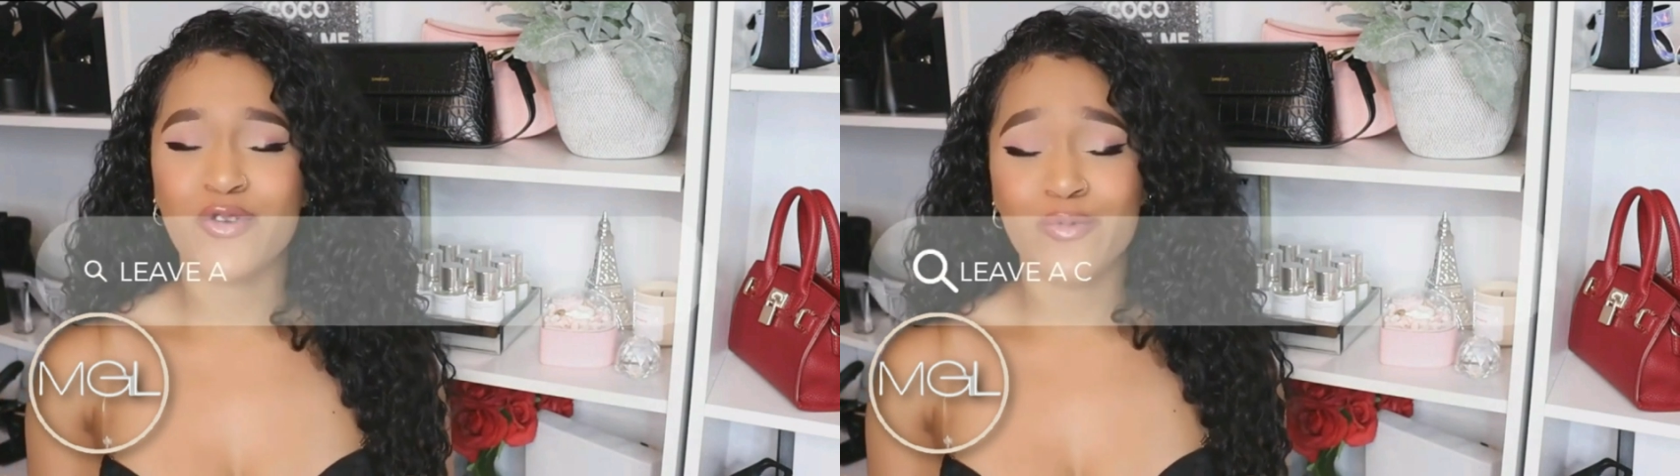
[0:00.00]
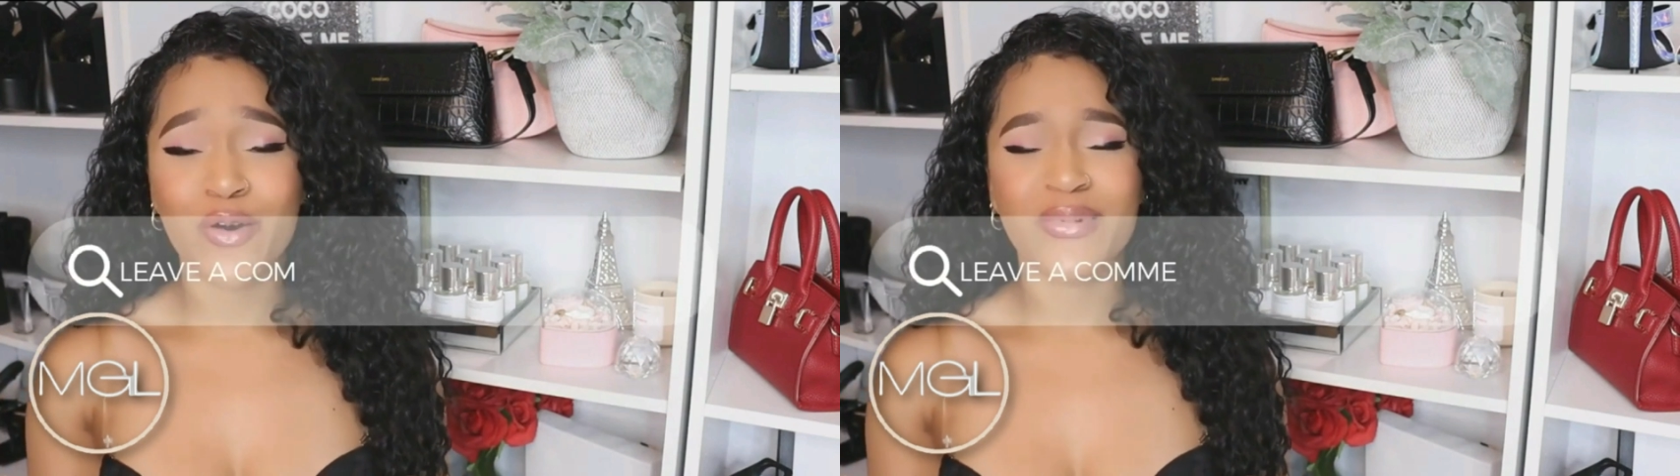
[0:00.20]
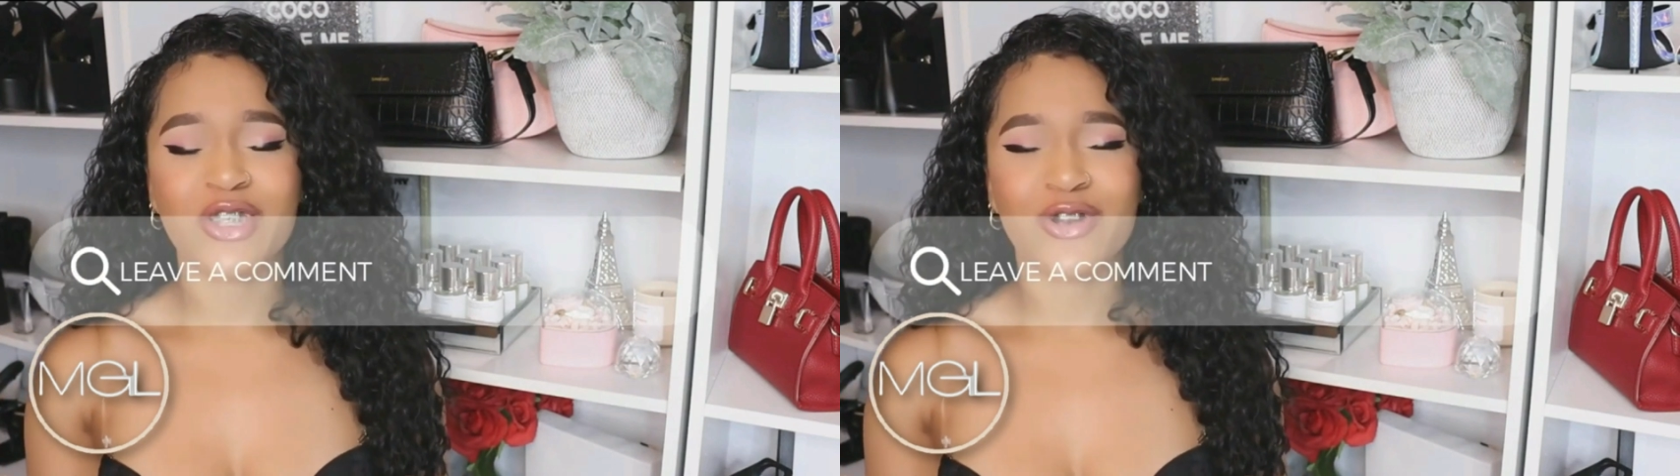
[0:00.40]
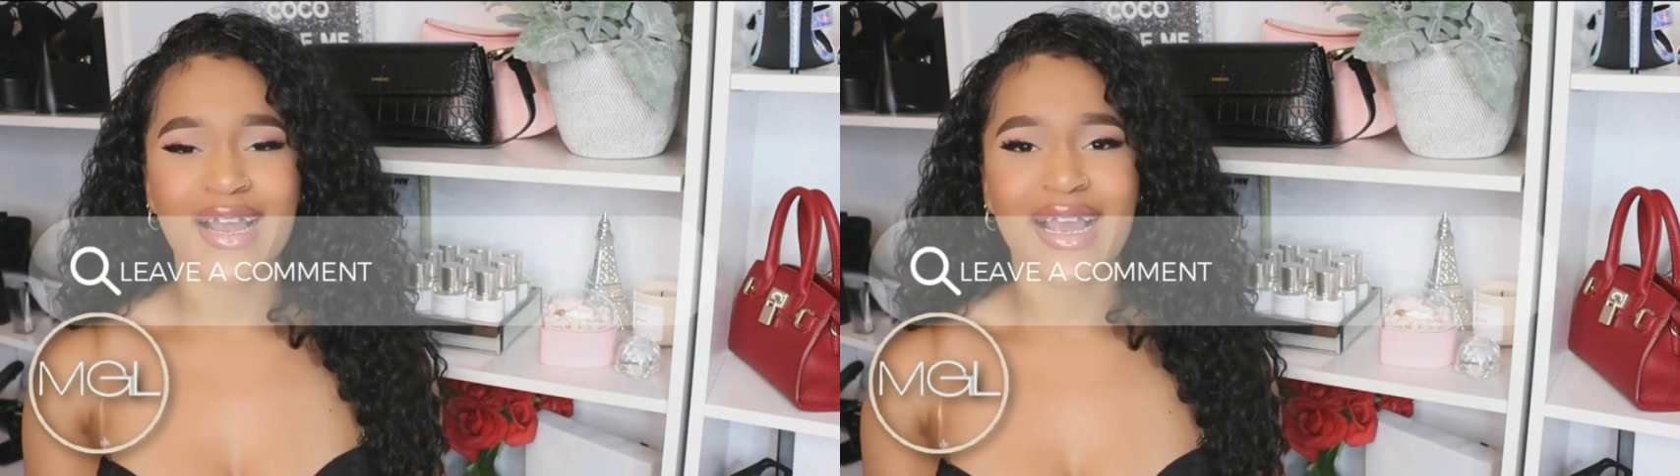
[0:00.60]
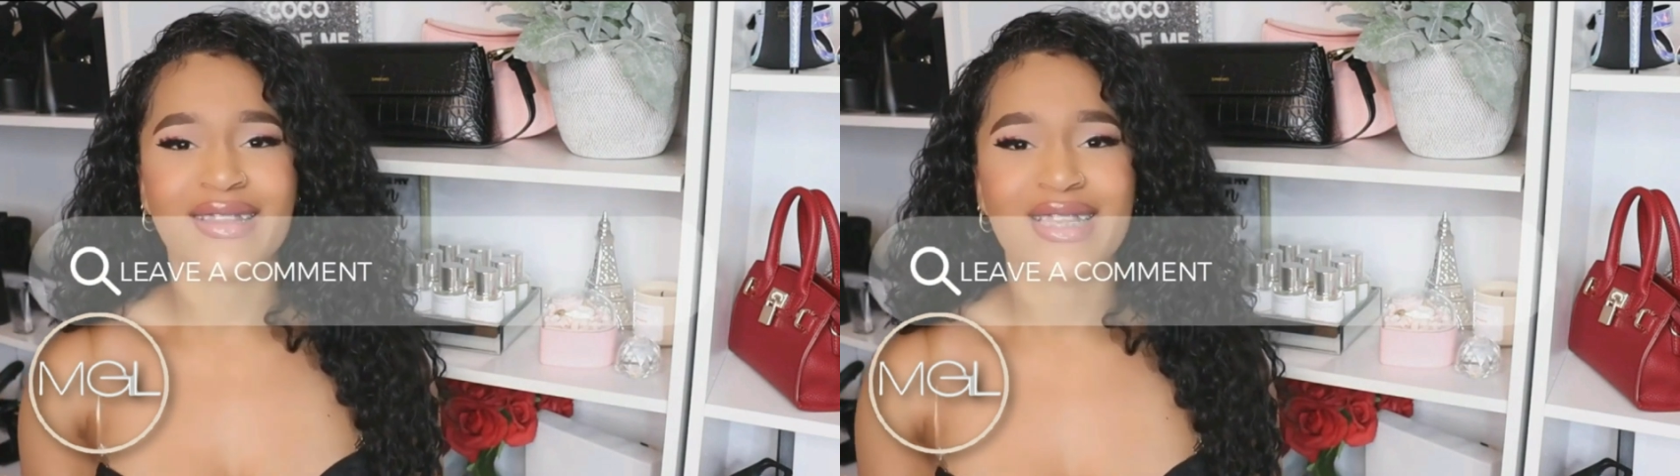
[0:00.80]
if you will be
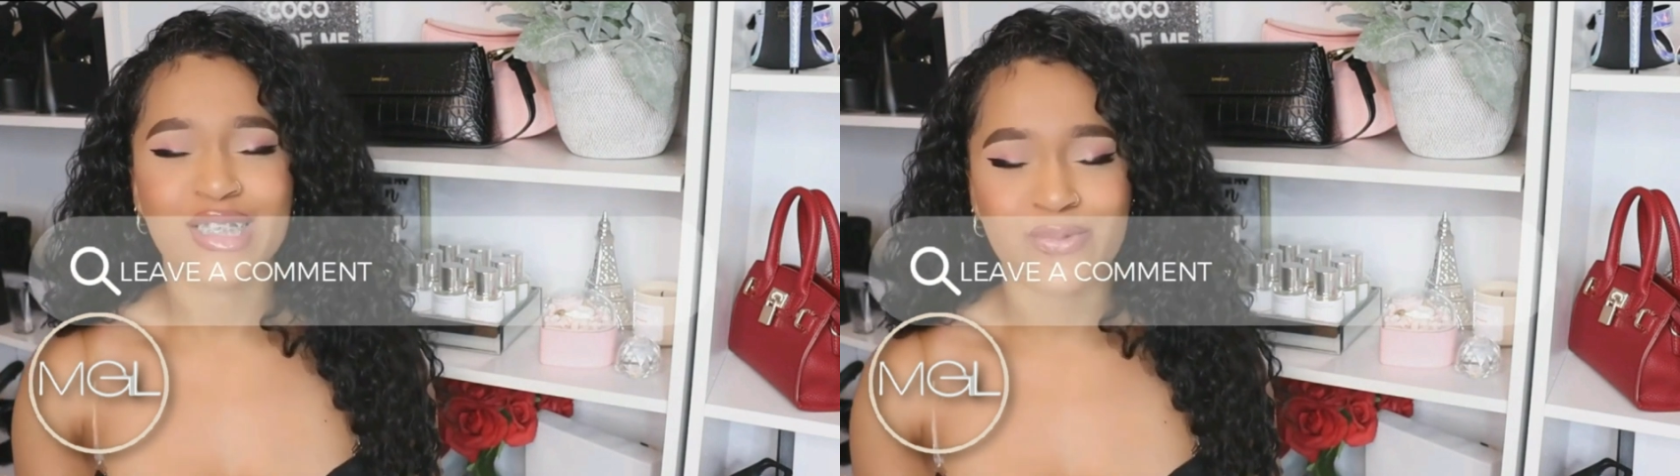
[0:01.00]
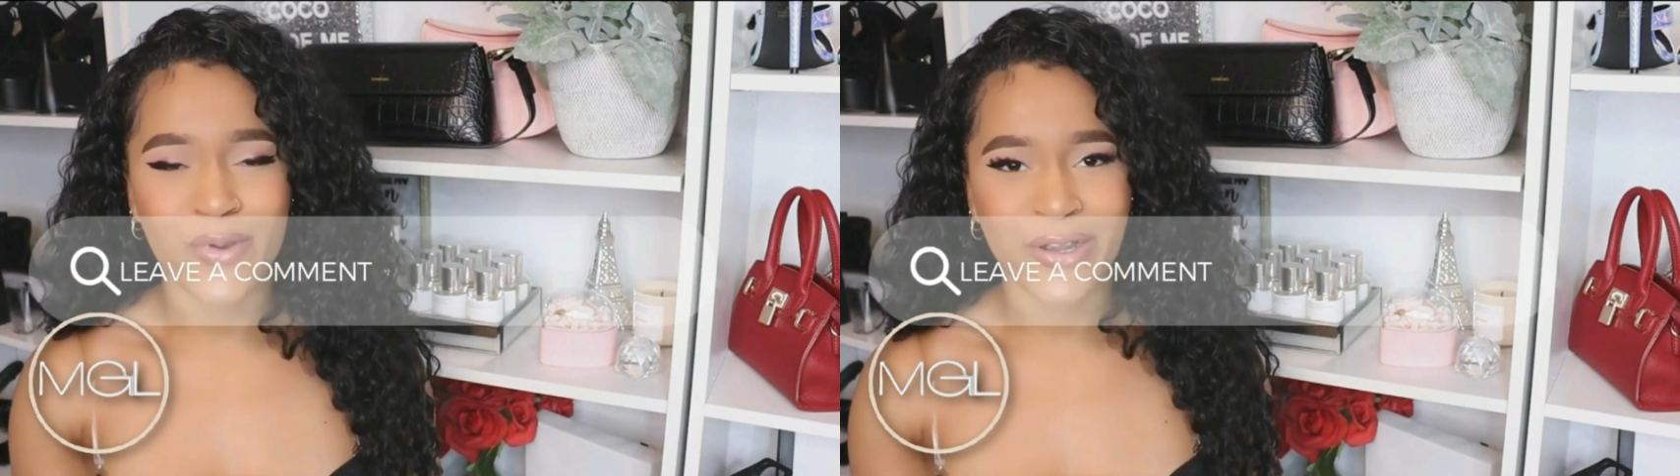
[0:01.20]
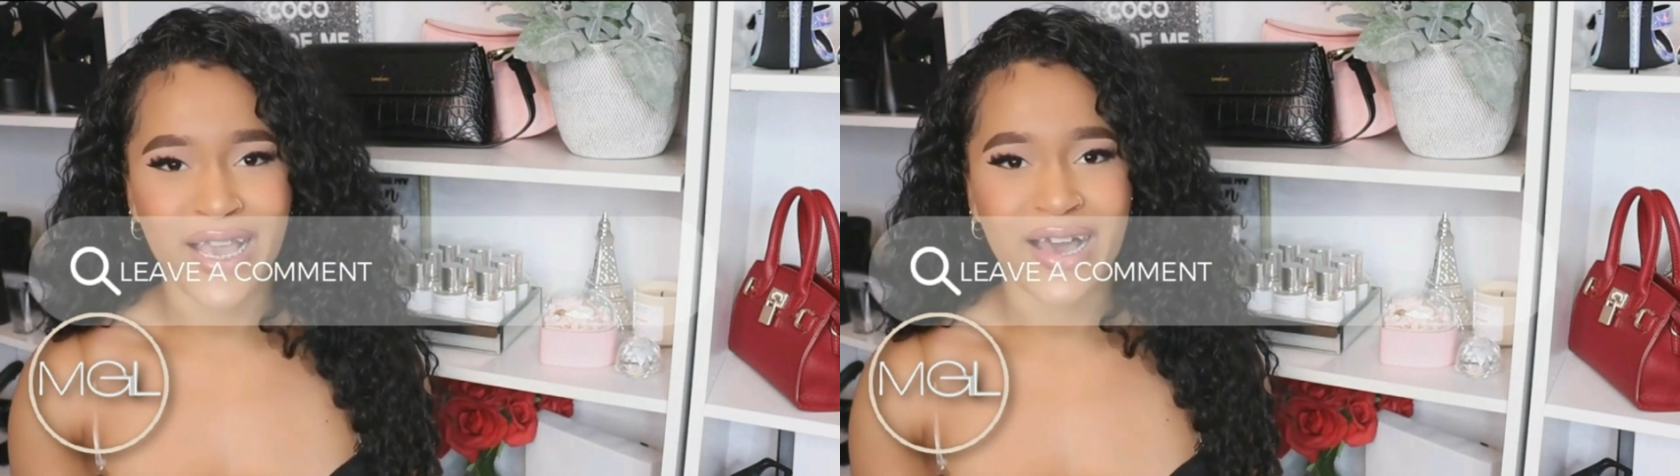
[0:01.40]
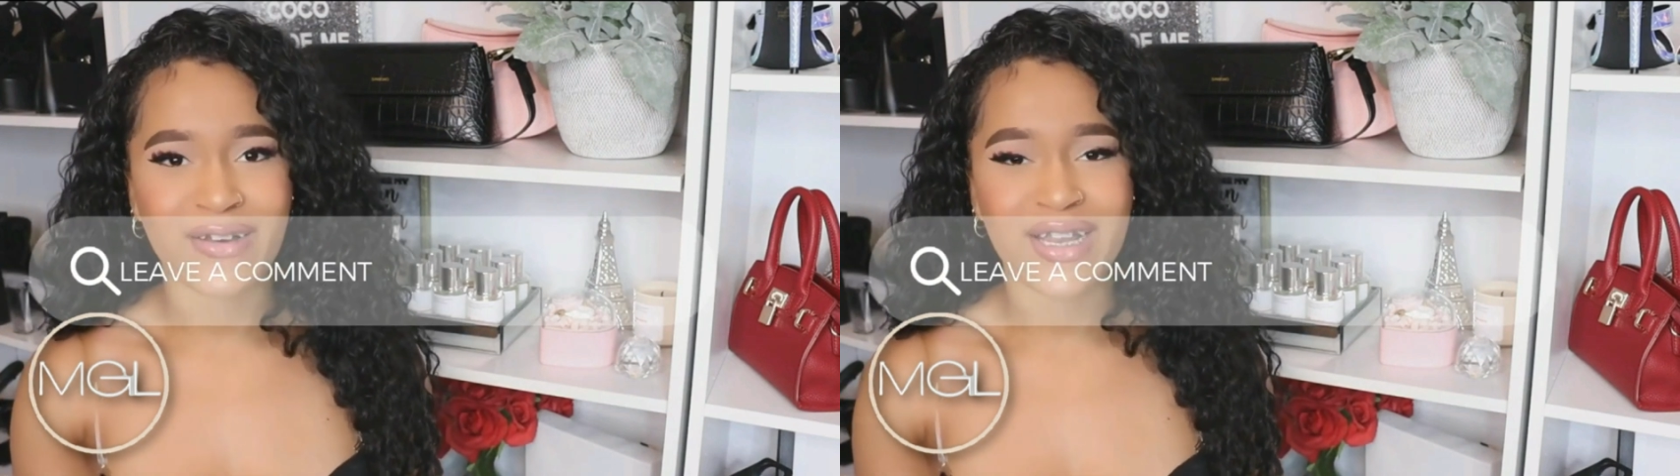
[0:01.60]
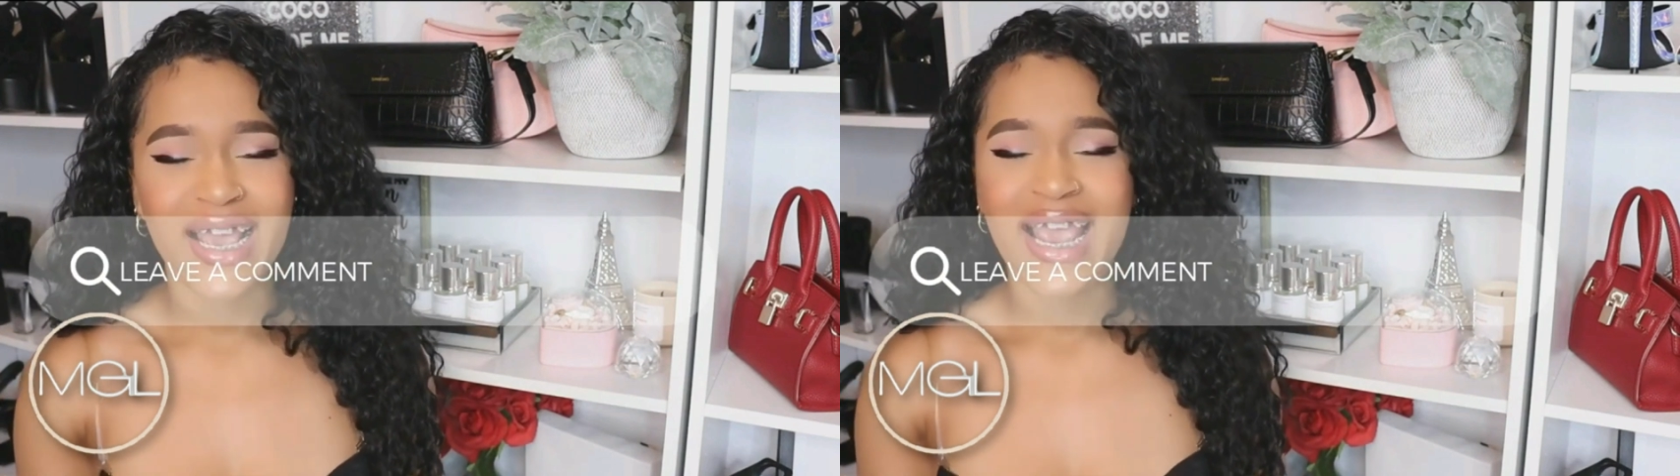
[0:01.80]
trying out this
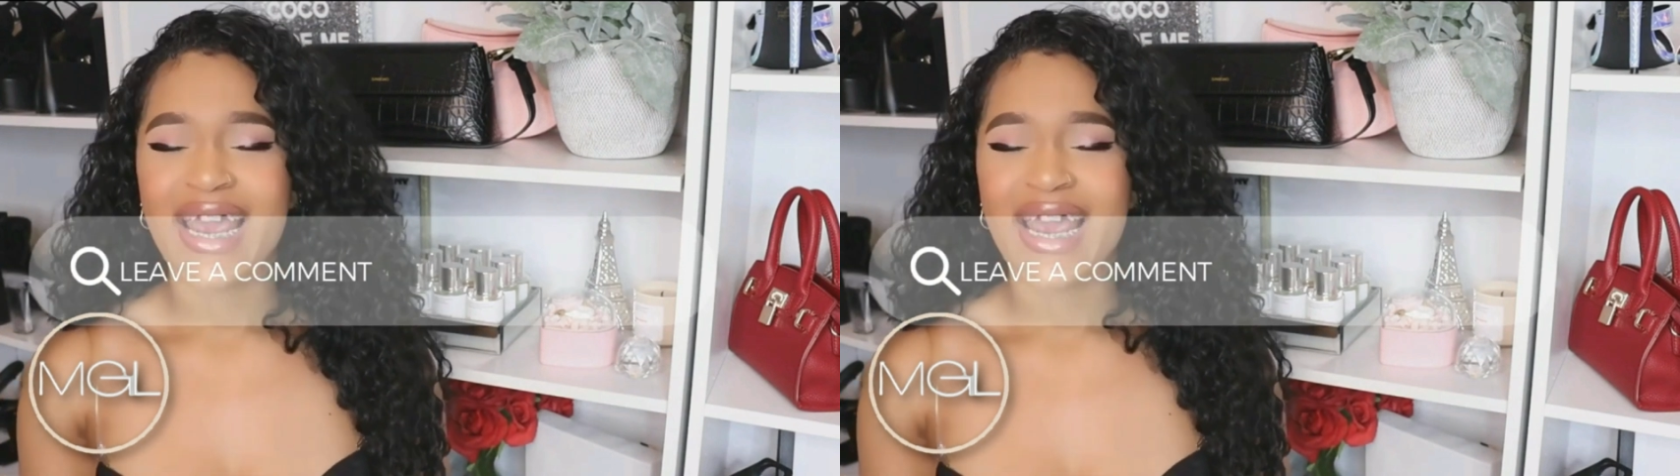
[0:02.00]
workout.